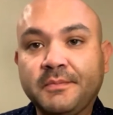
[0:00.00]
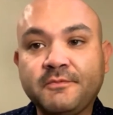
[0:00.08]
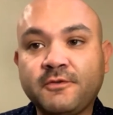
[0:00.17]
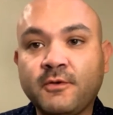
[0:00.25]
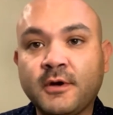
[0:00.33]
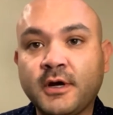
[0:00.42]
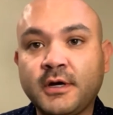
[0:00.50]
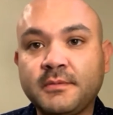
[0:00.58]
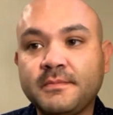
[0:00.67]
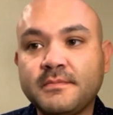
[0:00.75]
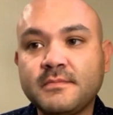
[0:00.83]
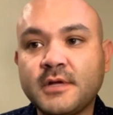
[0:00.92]
for
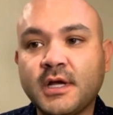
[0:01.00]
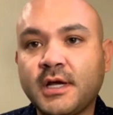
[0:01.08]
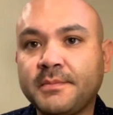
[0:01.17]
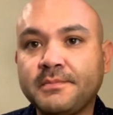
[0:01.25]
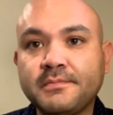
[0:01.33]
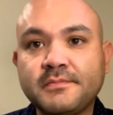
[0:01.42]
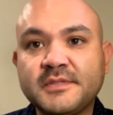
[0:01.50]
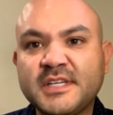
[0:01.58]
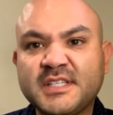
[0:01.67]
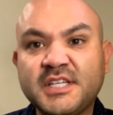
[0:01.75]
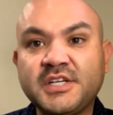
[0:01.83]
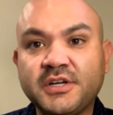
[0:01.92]

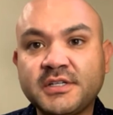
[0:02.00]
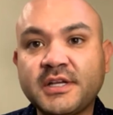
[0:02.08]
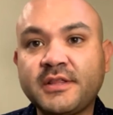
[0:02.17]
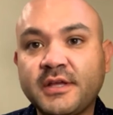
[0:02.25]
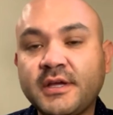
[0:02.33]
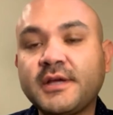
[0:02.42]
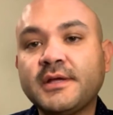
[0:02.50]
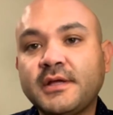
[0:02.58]
60 years, I think.